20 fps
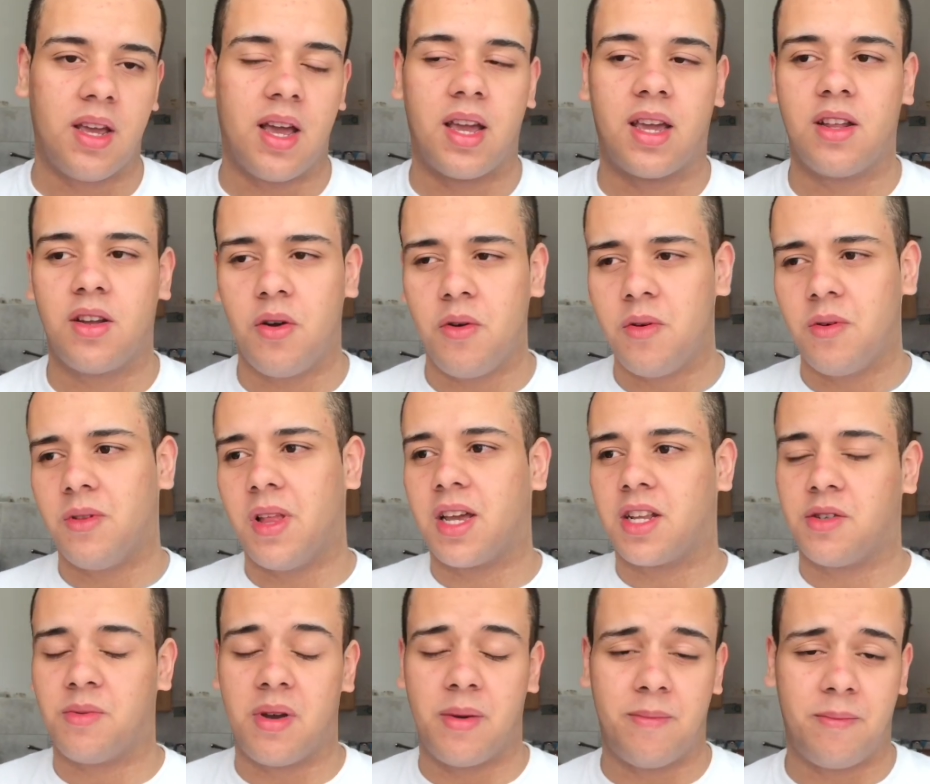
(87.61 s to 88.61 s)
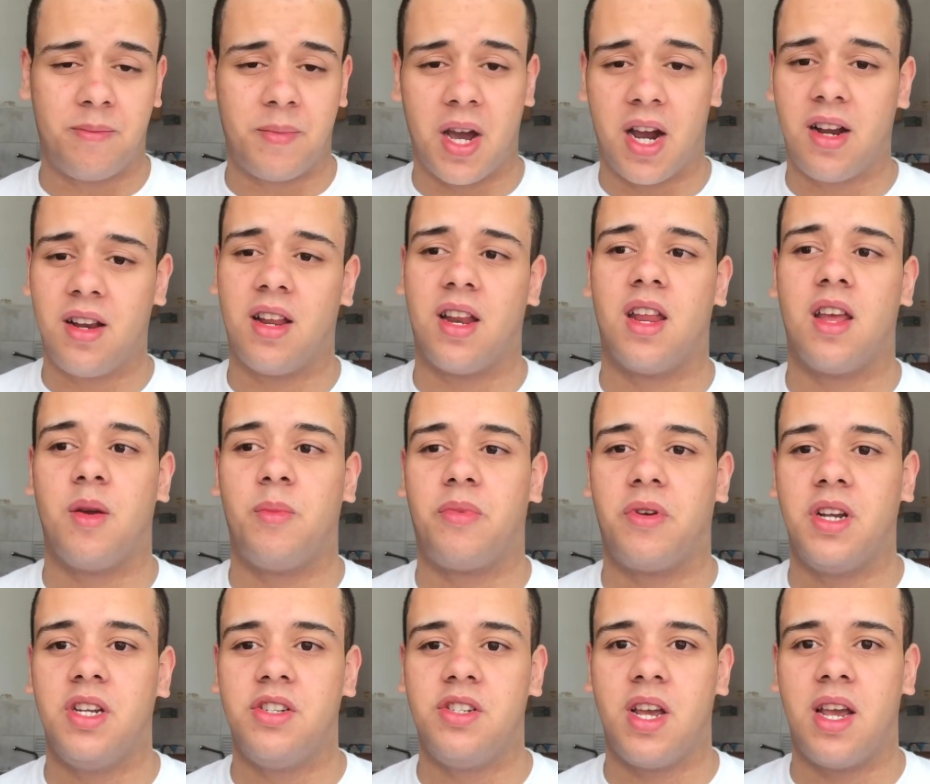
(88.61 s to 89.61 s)
I can go like to my garden, and I
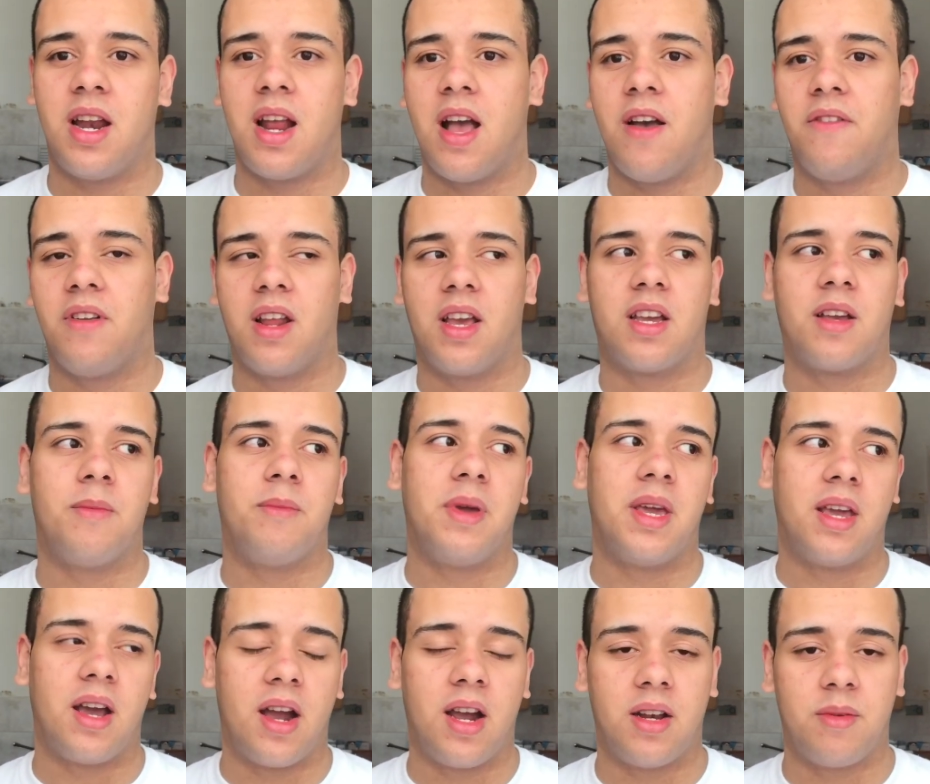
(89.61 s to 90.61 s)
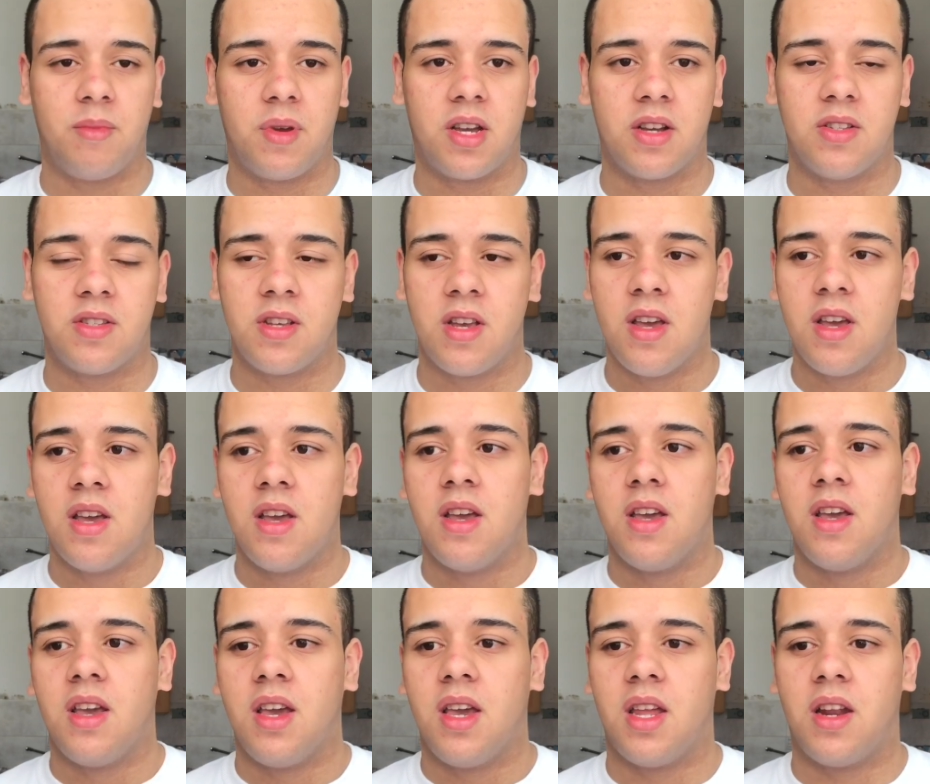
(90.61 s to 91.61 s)
appreciate having like a big garden because
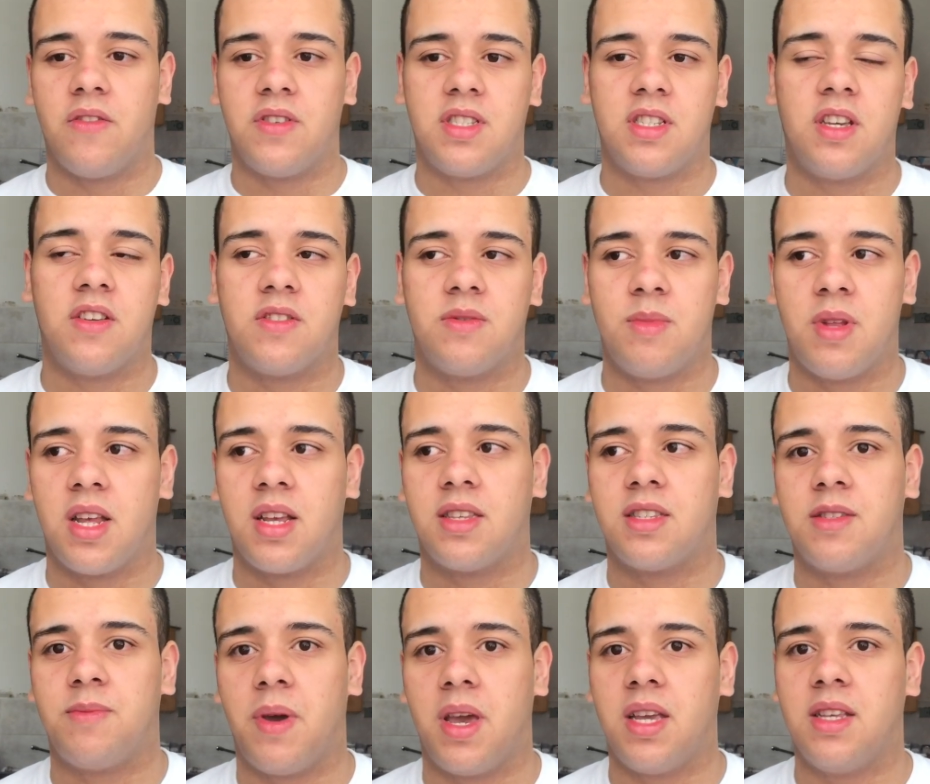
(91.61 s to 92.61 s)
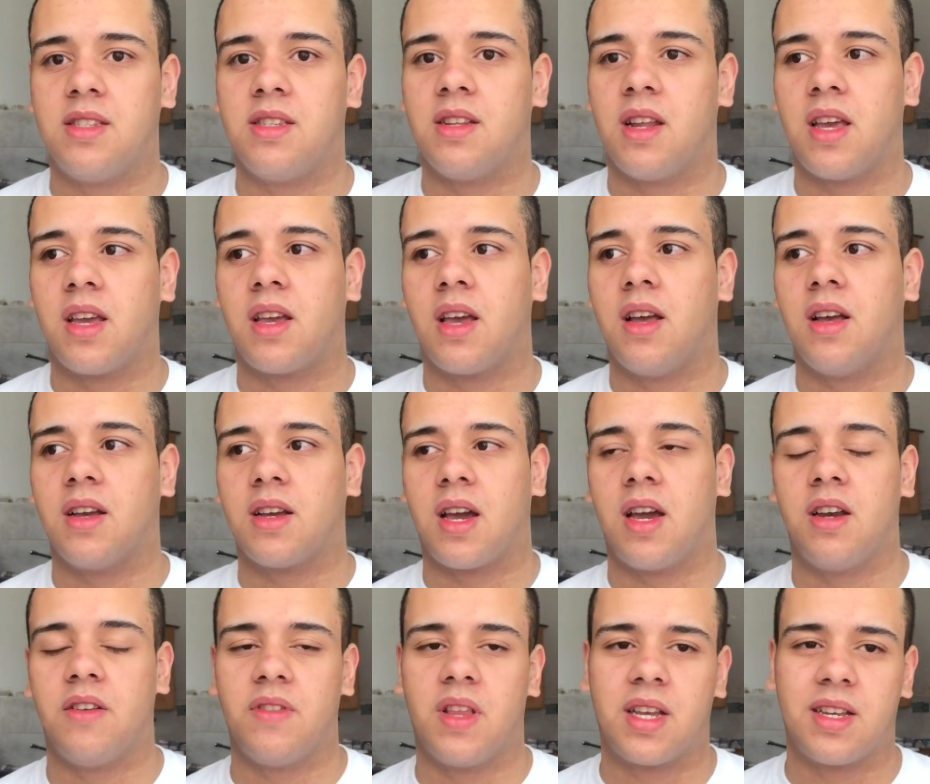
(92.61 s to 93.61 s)
it obviously gives me like space and like
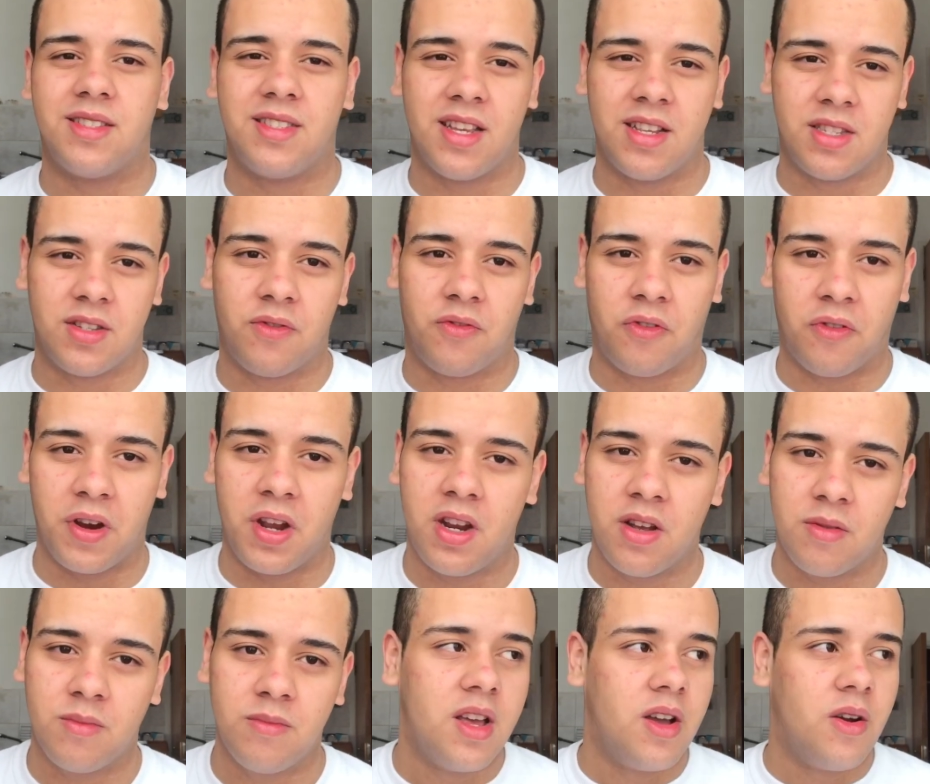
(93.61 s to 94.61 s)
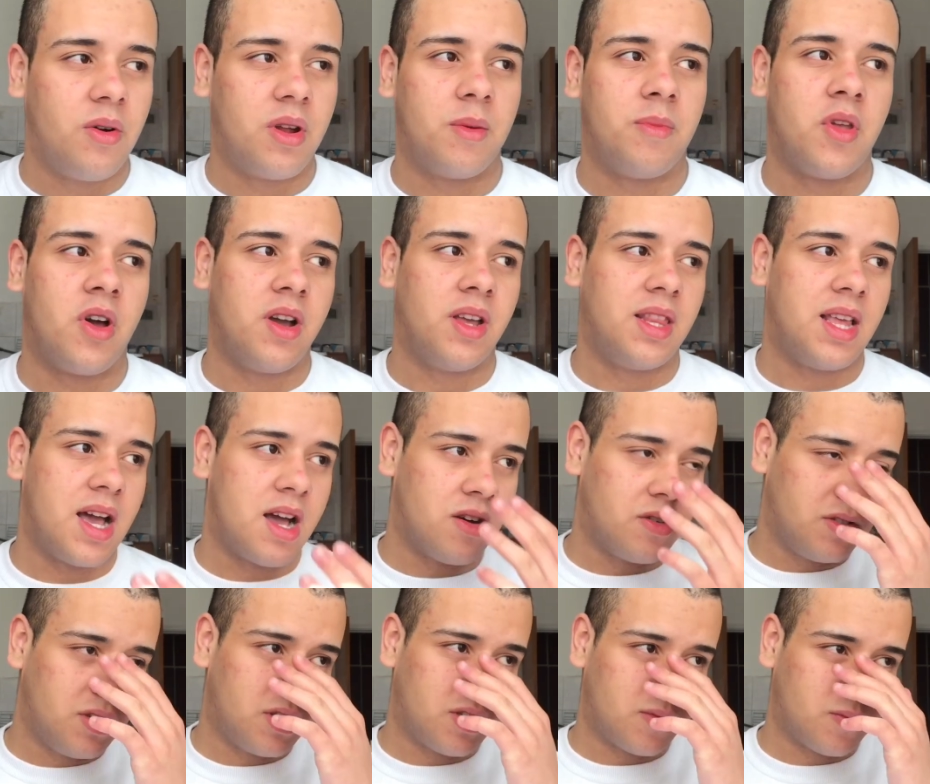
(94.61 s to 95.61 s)
kind of like a sense of freedom when I'm not in the
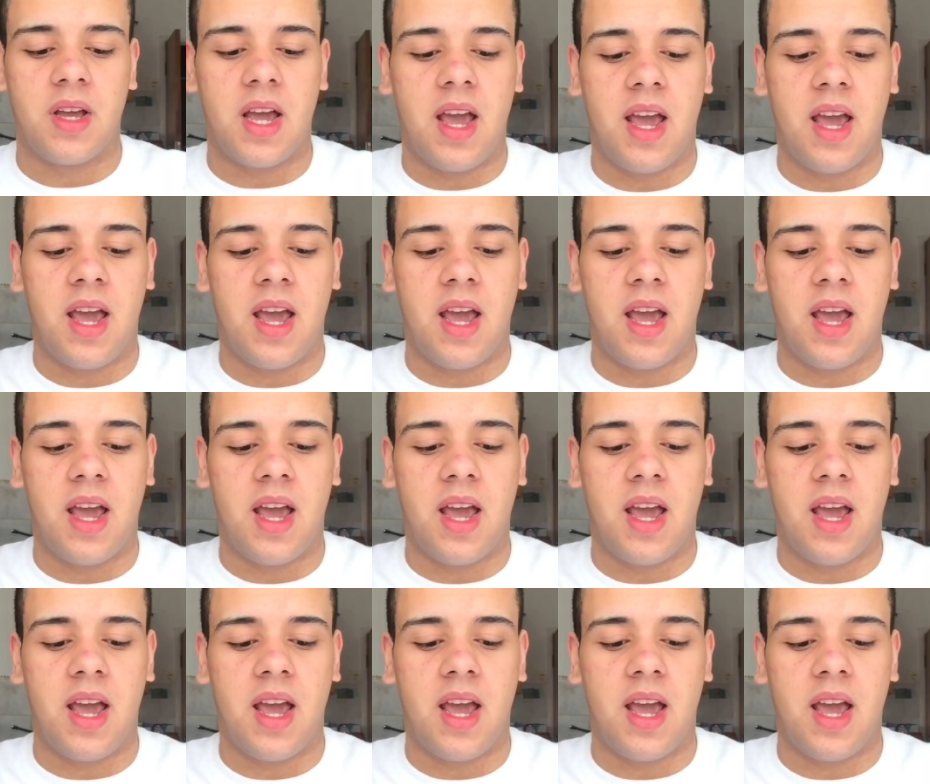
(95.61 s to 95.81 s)
house.